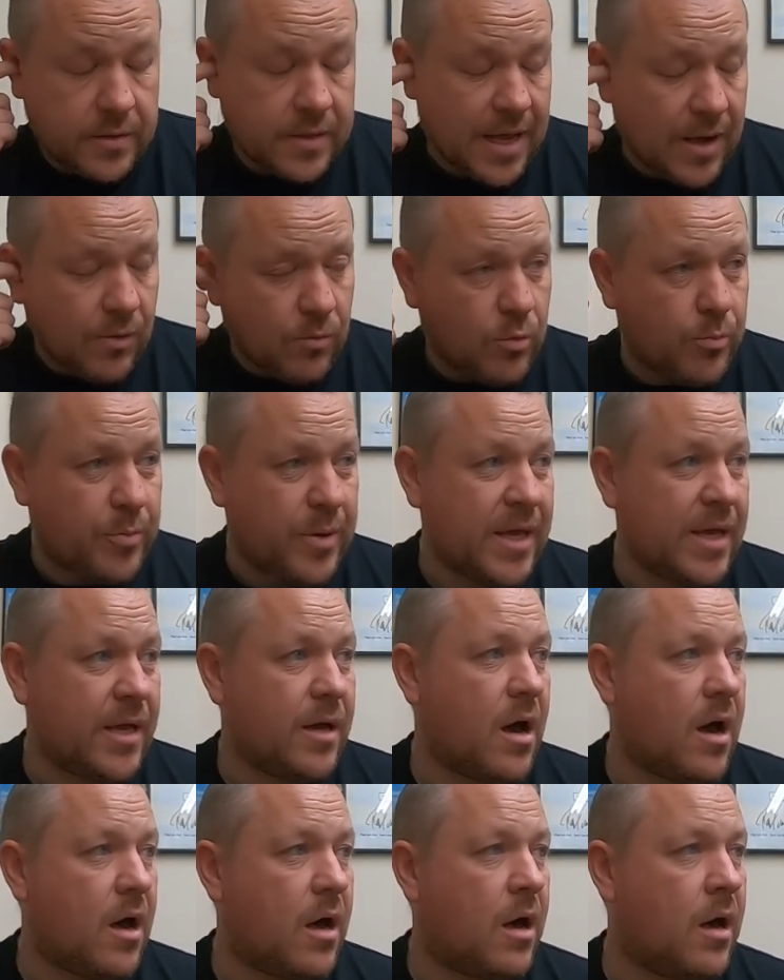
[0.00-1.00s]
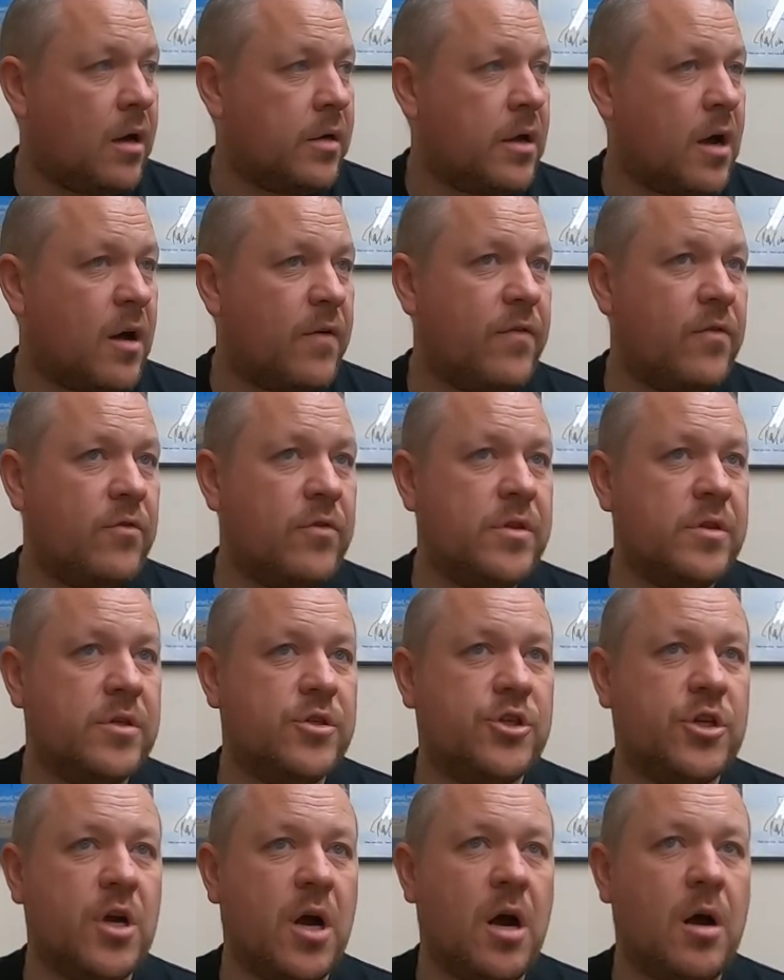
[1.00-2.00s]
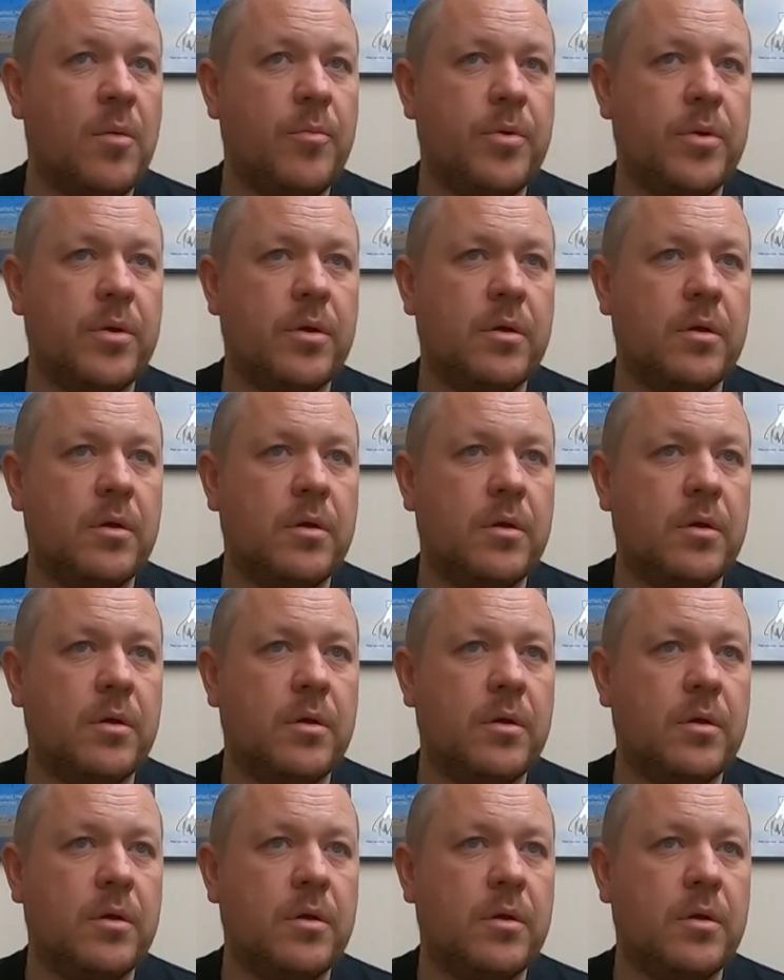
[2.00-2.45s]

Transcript: that will be on offer in the shop